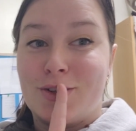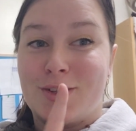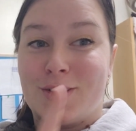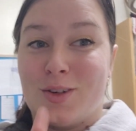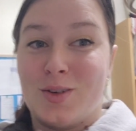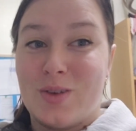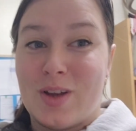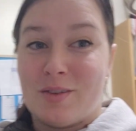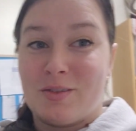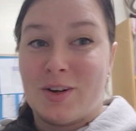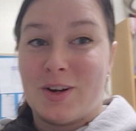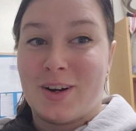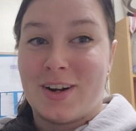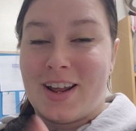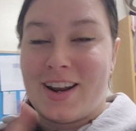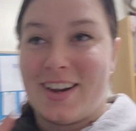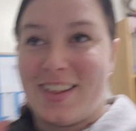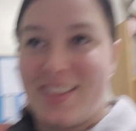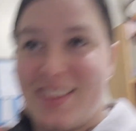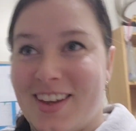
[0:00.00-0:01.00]
you never heard
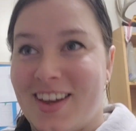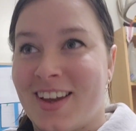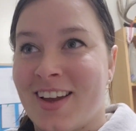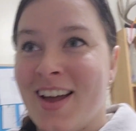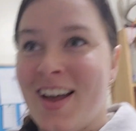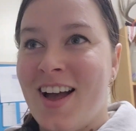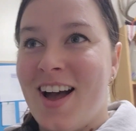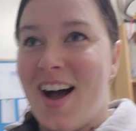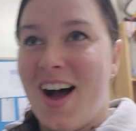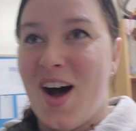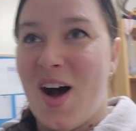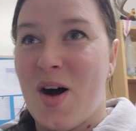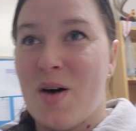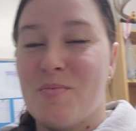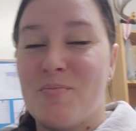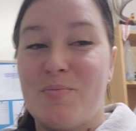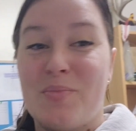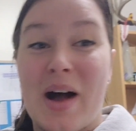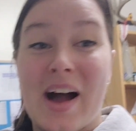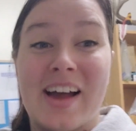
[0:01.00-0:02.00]
anything.
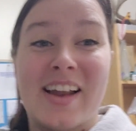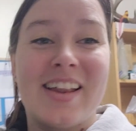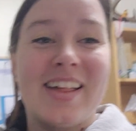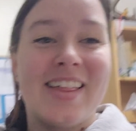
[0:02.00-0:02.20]
Um, but